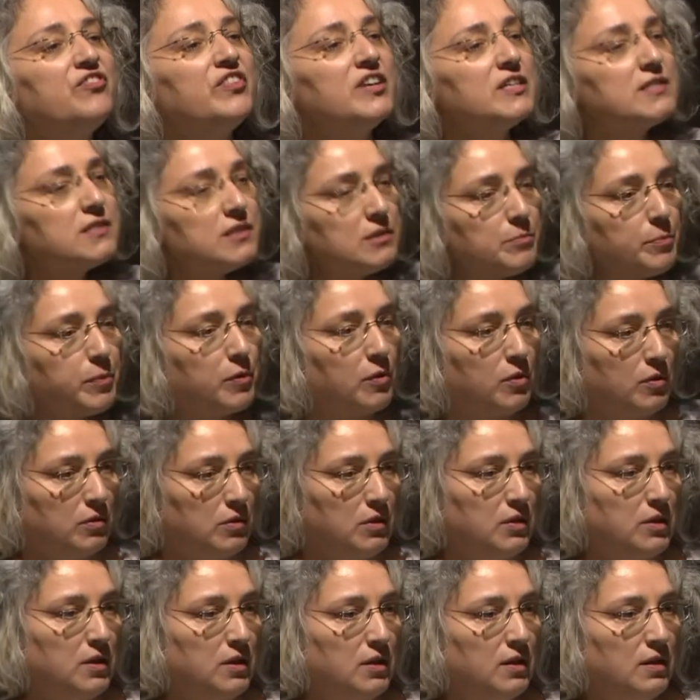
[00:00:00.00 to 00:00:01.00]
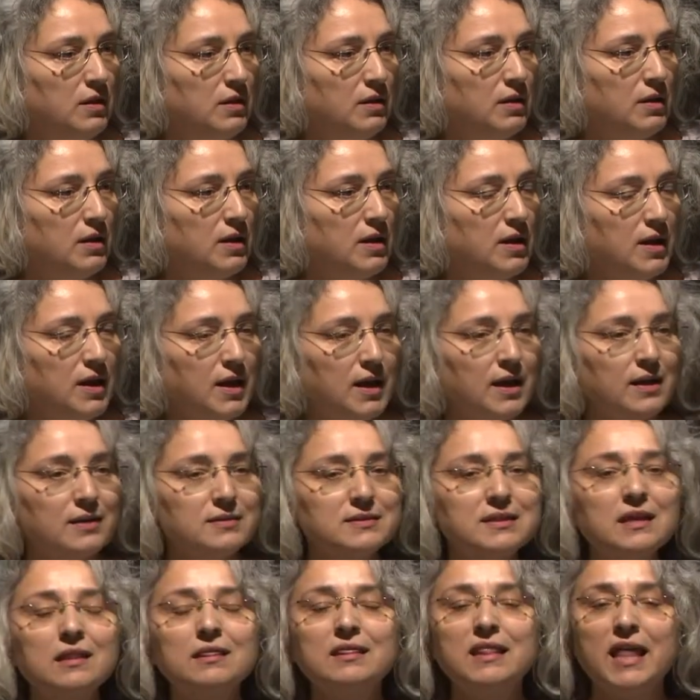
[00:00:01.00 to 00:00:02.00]
visible
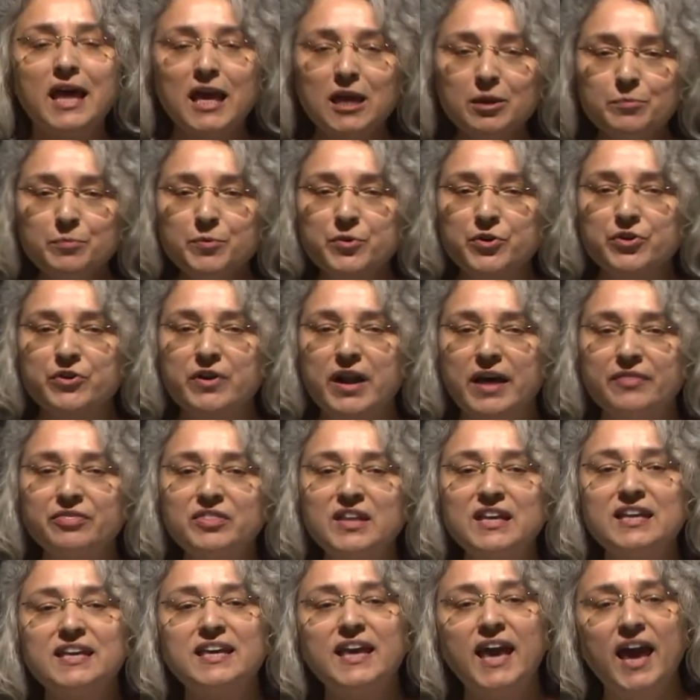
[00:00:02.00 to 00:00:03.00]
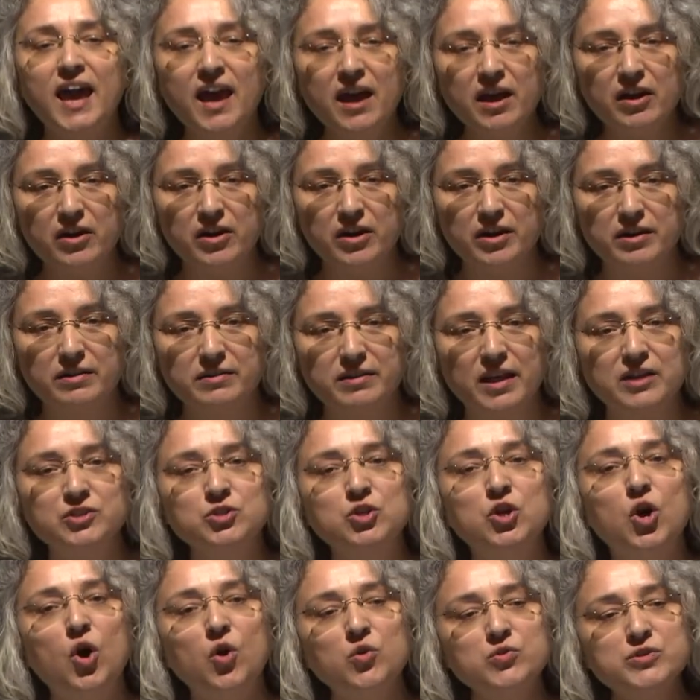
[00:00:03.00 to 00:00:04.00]
the labor and the care
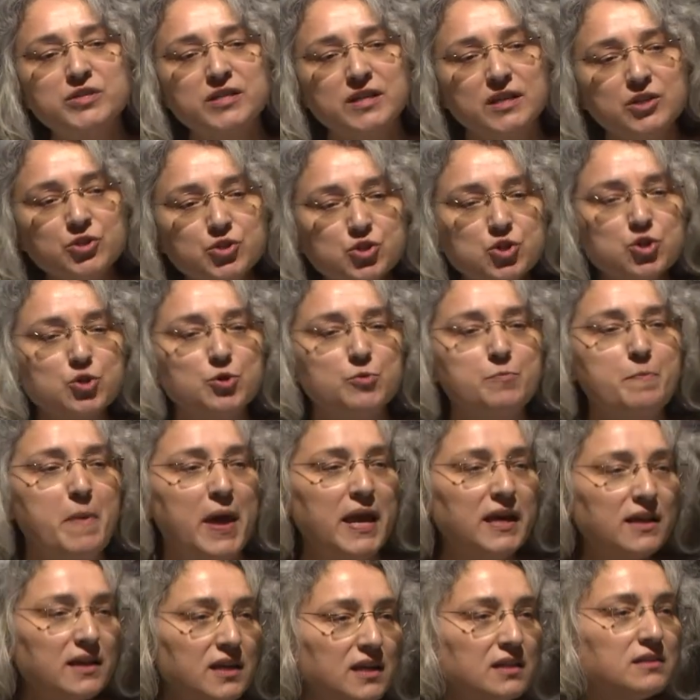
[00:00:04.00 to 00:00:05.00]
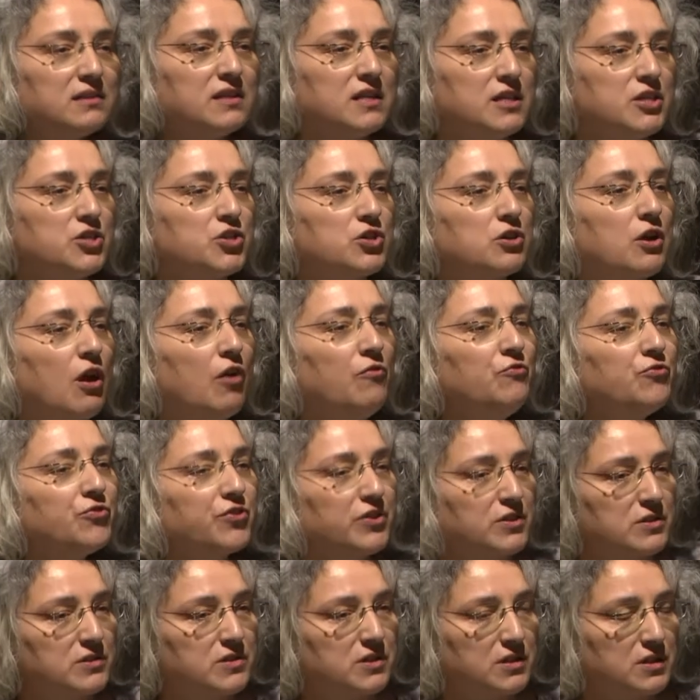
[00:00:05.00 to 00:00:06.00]
that goes into making these
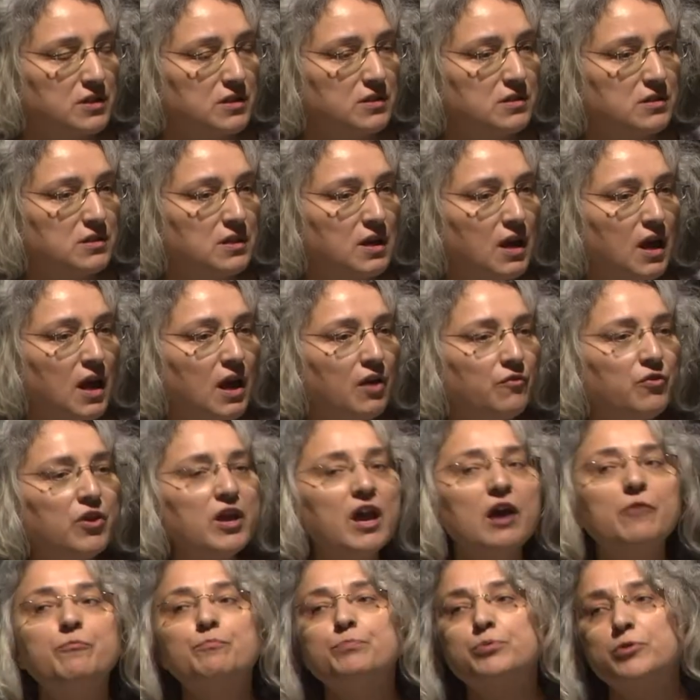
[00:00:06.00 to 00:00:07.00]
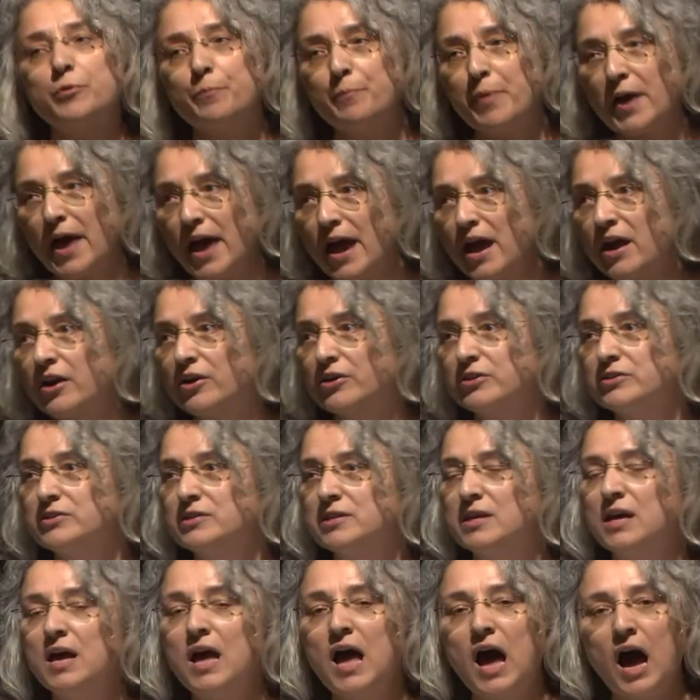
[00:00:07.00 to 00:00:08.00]
conferences, we have prepared
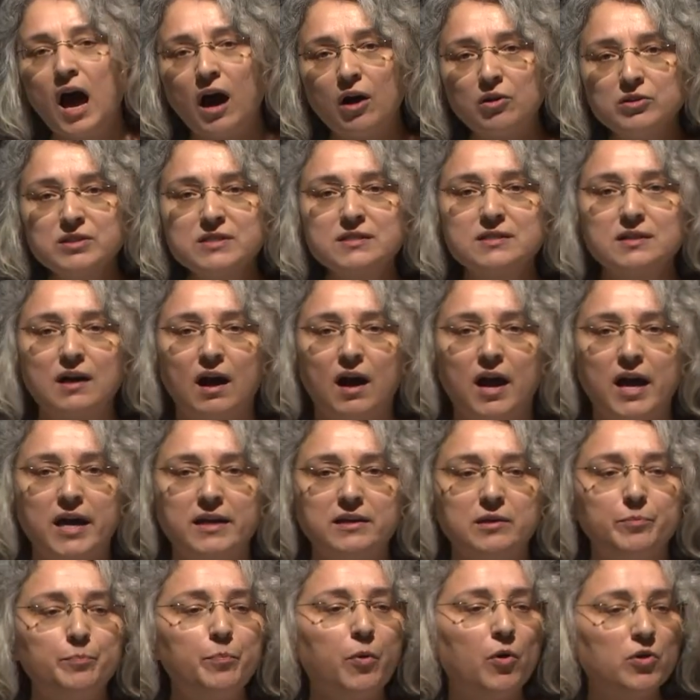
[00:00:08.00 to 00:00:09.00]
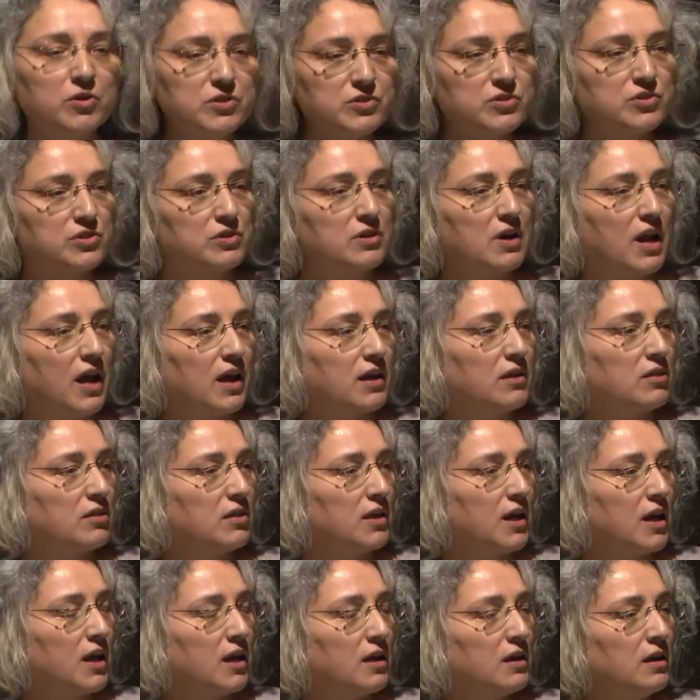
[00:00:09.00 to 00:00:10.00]
outside a poster-like
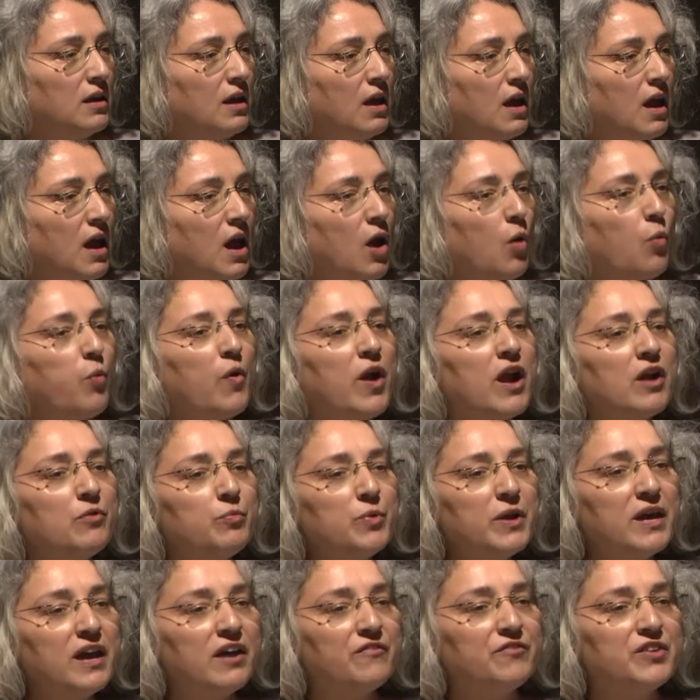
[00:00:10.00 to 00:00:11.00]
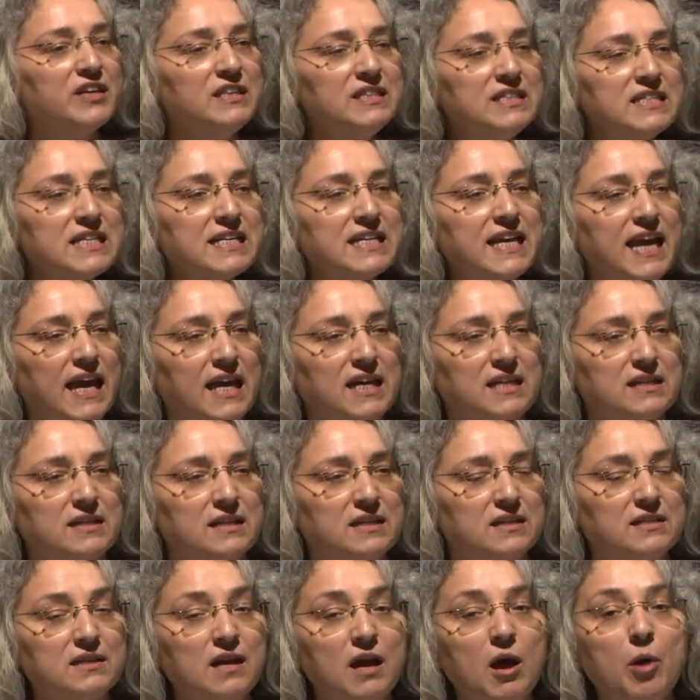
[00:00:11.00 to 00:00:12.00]
thing where we have
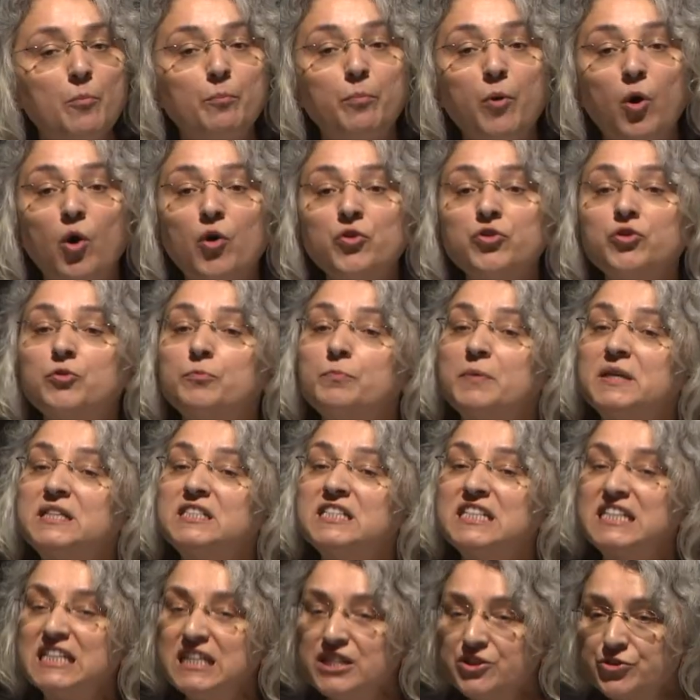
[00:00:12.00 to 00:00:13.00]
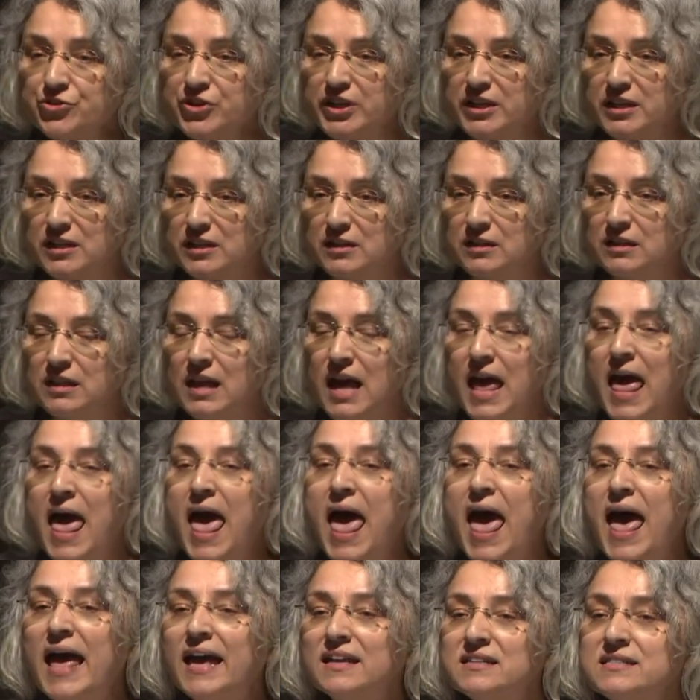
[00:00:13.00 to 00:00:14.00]
indicated both material
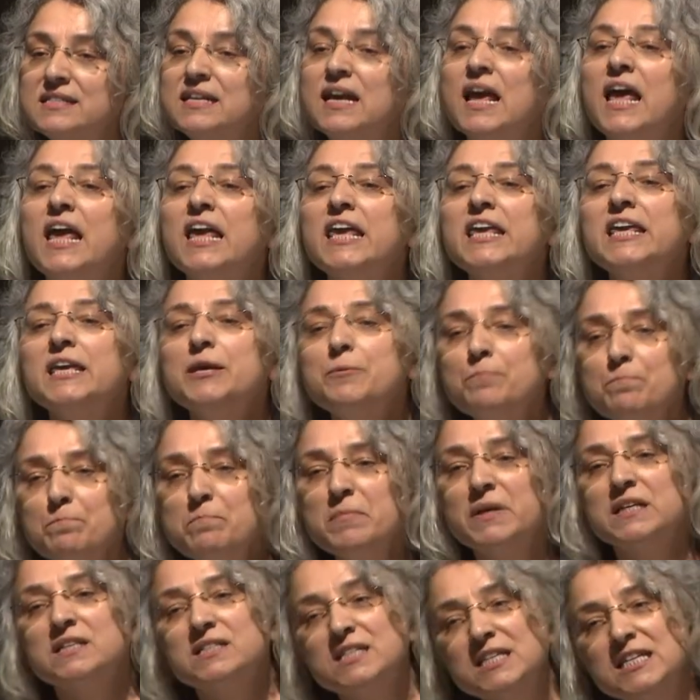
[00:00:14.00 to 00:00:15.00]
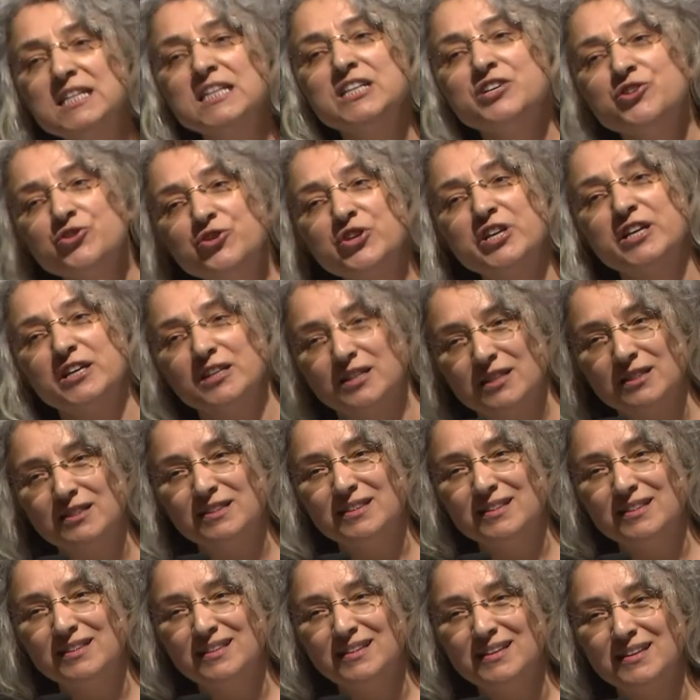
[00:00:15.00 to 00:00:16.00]
and
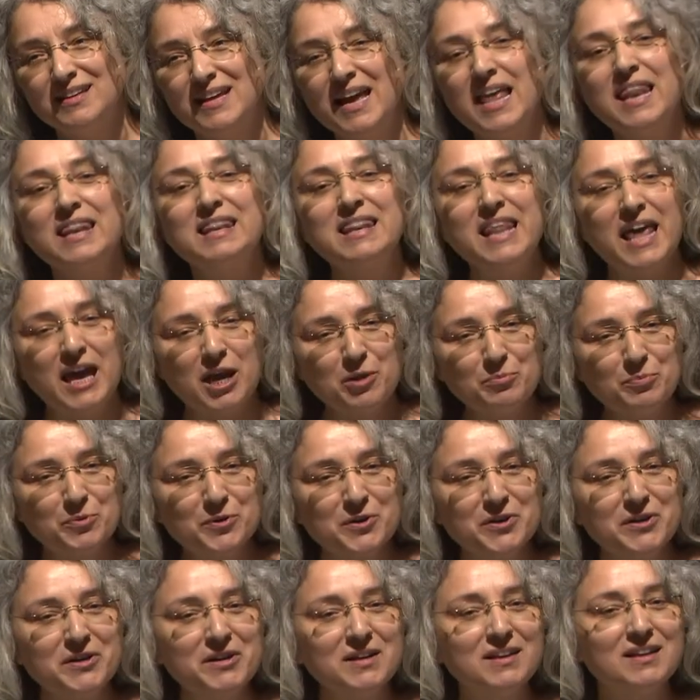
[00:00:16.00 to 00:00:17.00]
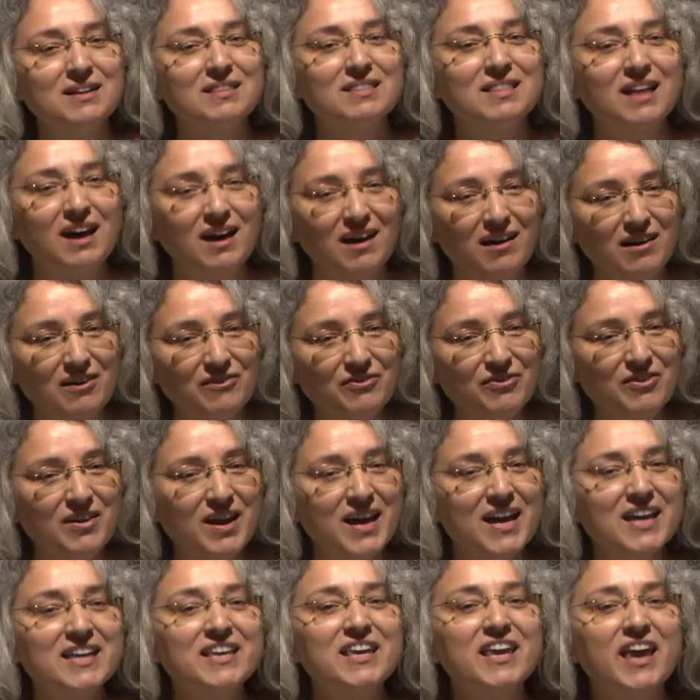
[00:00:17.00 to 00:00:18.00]
immaterial labor, love,
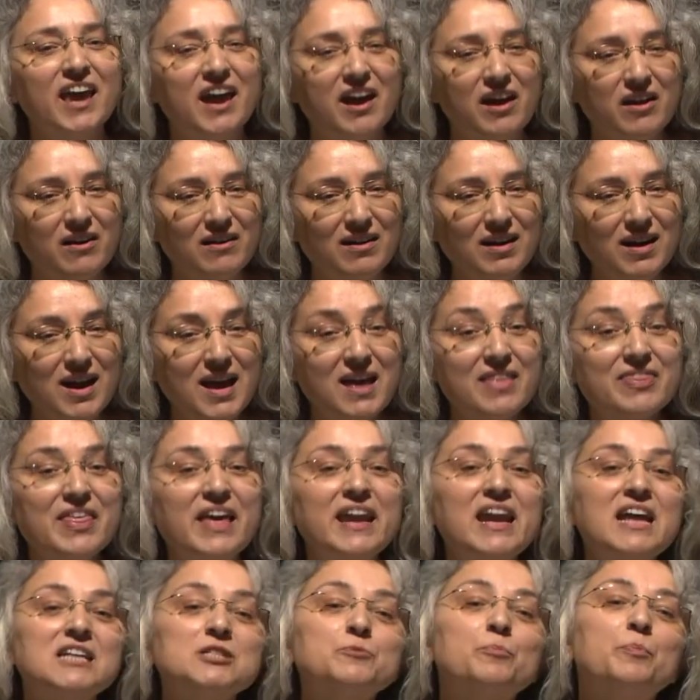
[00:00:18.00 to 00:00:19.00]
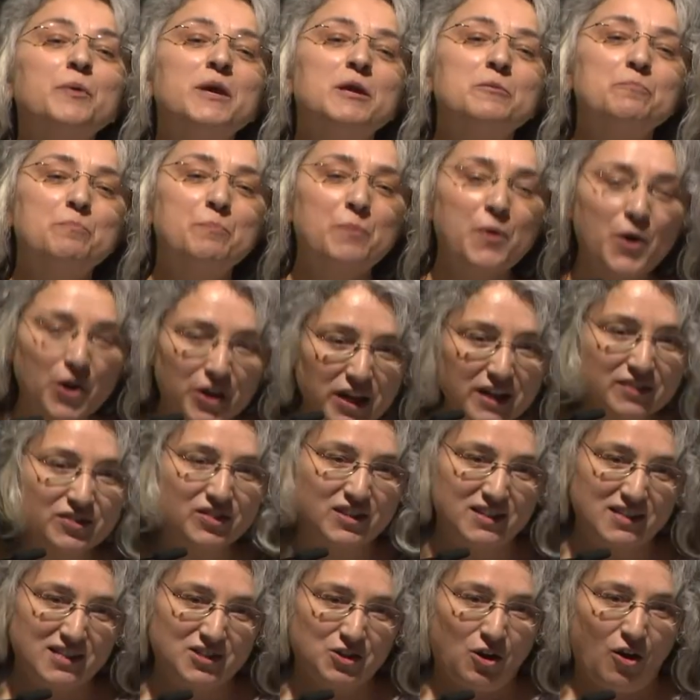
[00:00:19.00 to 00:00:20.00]
care that has been put in
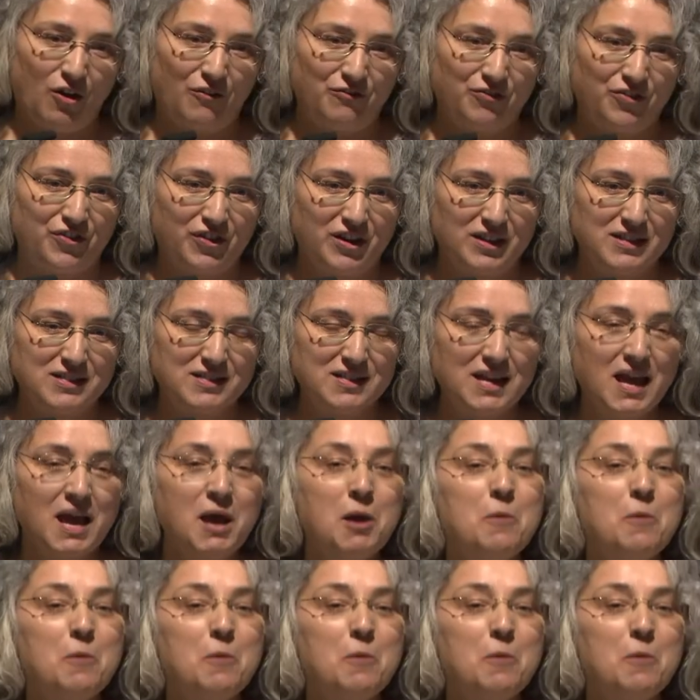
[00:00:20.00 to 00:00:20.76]
this conference.